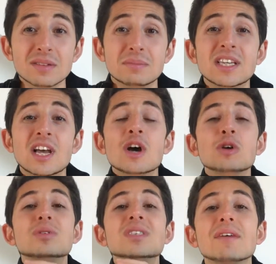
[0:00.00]
than me
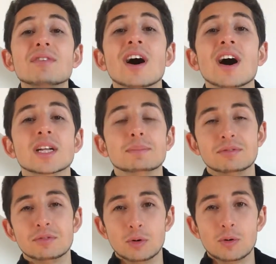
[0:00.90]
who'd never heard it
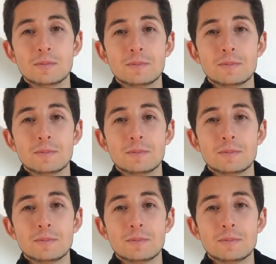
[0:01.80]
before.